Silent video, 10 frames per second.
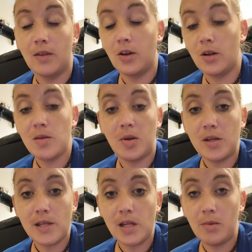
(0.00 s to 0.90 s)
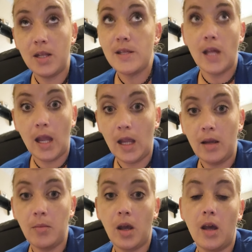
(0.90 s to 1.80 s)
their experience is going to be the
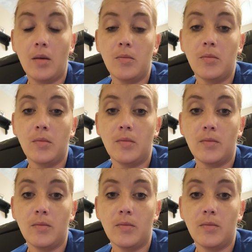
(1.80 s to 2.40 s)
same.